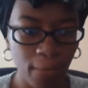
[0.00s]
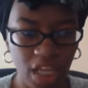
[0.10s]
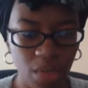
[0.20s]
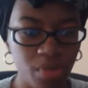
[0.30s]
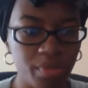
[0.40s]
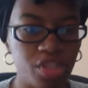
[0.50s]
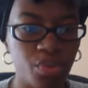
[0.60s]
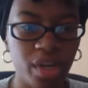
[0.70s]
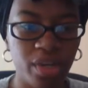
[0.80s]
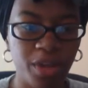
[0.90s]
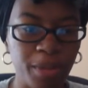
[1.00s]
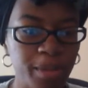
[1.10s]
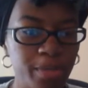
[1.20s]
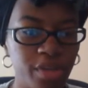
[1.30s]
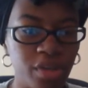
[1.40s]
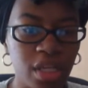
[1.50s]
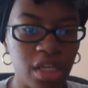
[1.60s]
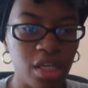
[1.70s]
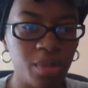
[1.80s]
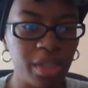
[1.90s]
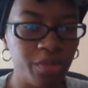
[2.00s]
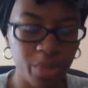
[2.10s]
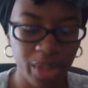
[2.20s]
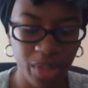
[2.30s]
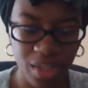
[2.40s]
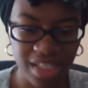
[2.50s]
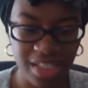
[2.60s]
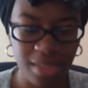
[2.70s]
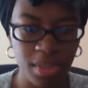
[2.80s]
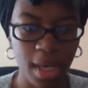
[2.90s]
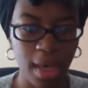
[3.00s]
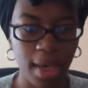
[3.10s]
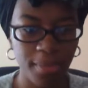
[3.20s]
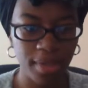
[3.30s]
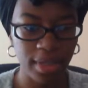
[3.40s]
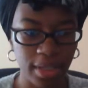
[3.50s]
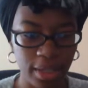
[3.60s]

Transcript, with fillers: And I want to be surrounded by people that are going to uplift me and want to see me happy,